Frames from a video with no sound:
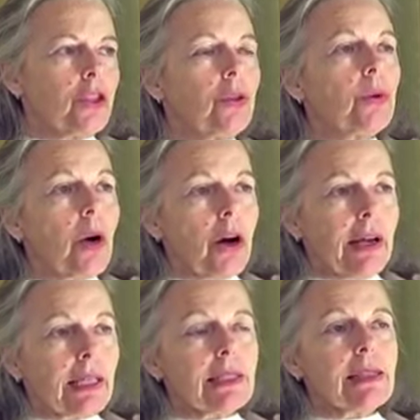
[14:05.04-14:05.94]
due to our
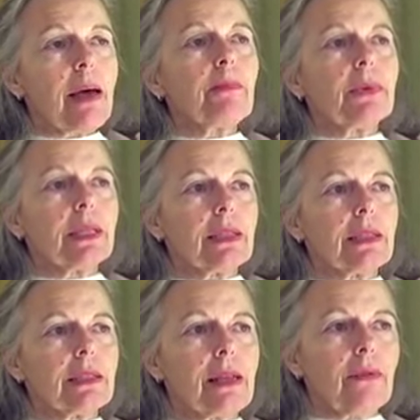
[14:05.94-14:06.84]

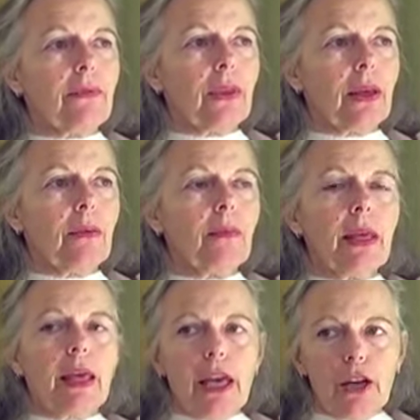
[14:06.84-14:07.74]
acceptance of
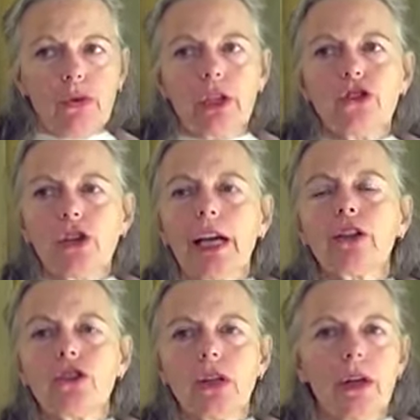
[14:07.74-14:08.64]
them and
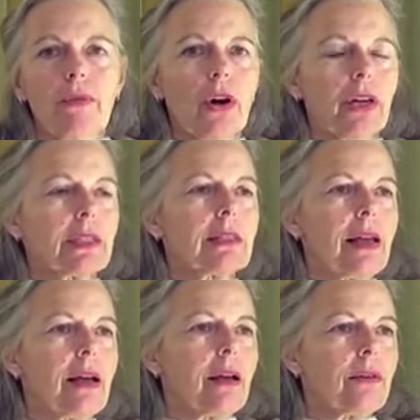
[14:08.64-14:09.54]
rejection of
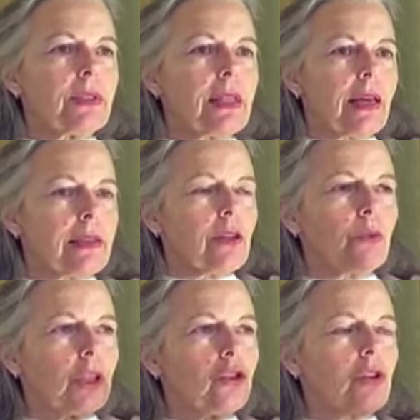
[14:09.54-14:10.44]
ourselves as
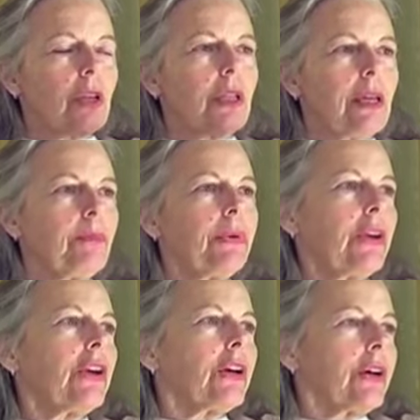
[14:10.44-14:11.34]
originally
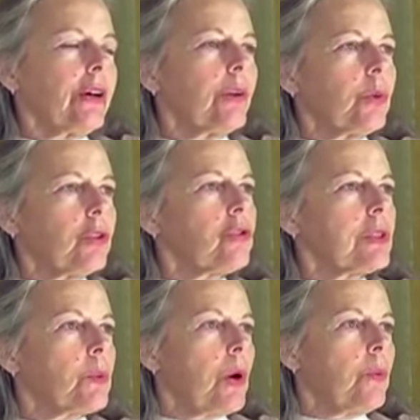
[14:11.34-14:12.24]
pure, which
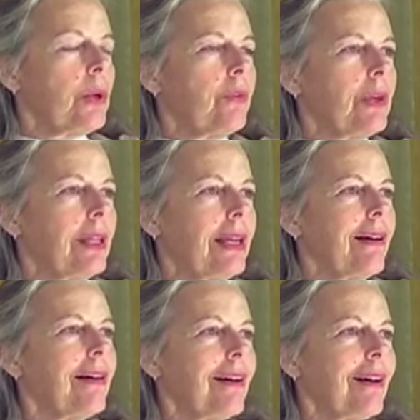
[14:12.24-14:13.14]
is what we really
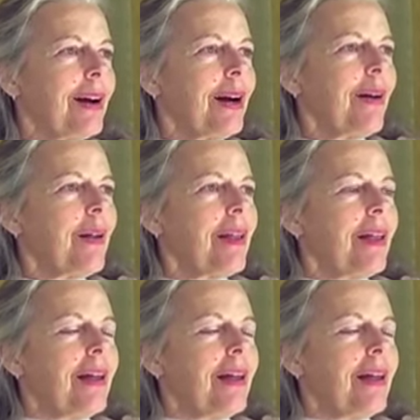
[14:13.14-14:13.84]
are.